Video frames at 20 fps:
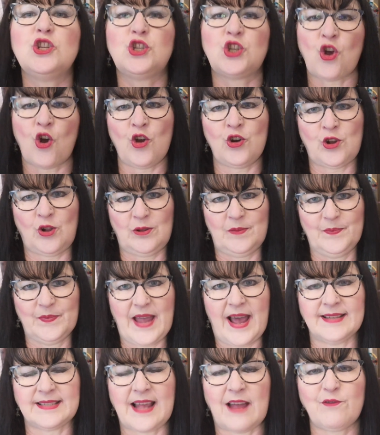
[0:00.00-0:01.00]
Journal,
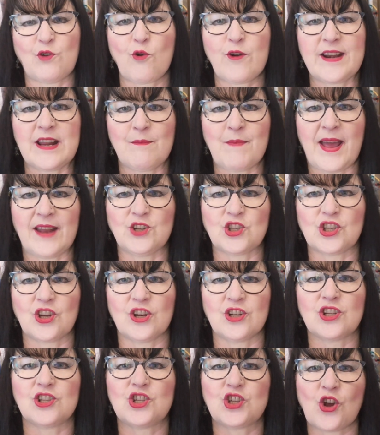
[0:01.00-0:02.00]
as I've already
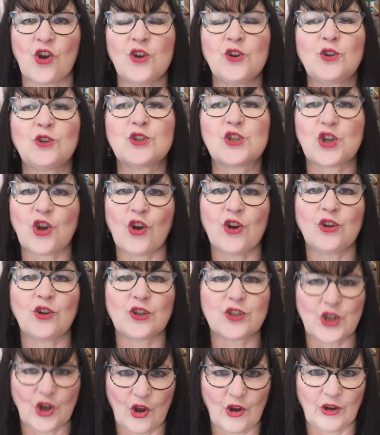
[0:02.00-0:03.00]
mentioned, journal,
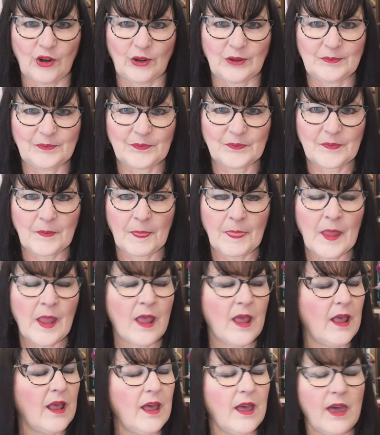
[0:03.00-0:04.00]
journal, journal.
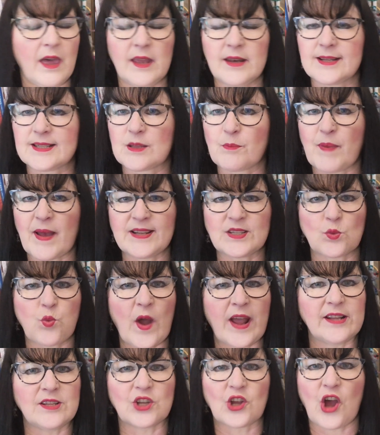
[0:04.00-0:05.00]
It is the best
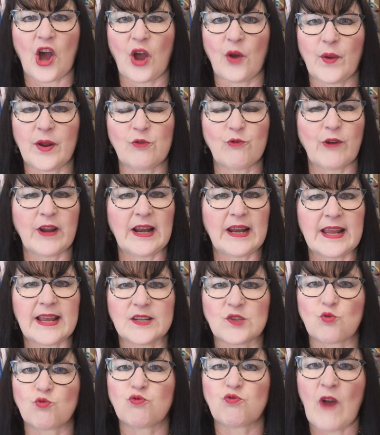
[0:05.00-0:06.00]
way to go. It really
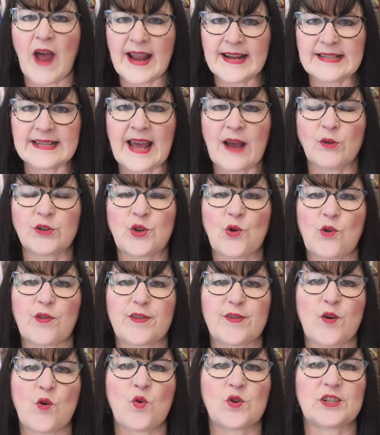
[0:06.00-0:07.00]
is. Write down your
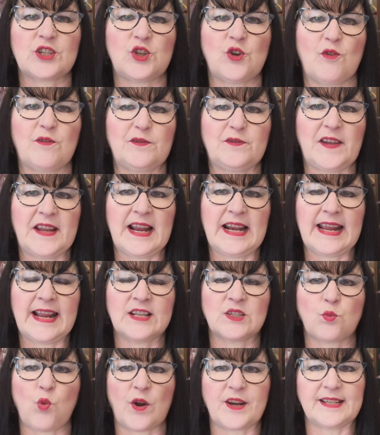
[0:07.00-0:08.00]
thoughts, your
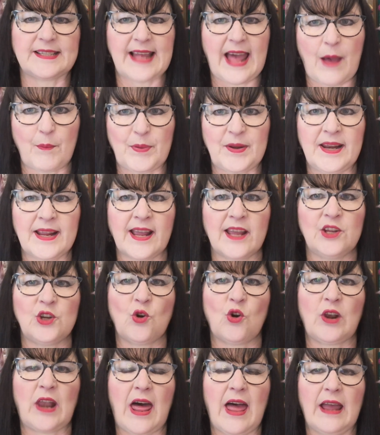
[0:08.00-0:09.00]
feelings, what is happening in
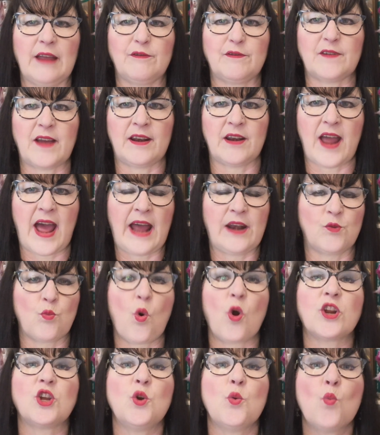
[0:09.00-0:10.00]
your life and
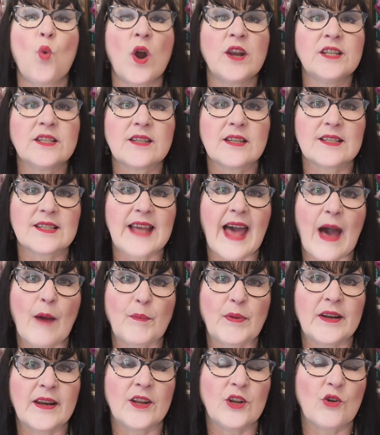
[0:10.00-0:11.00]
what you want to
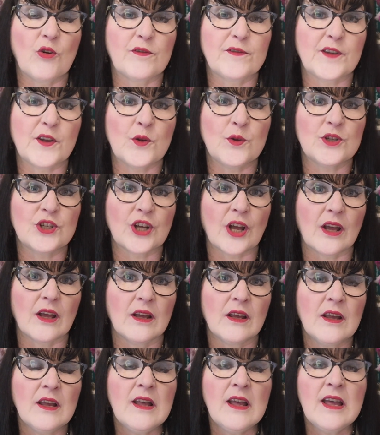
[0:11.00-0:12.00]
happen in your future.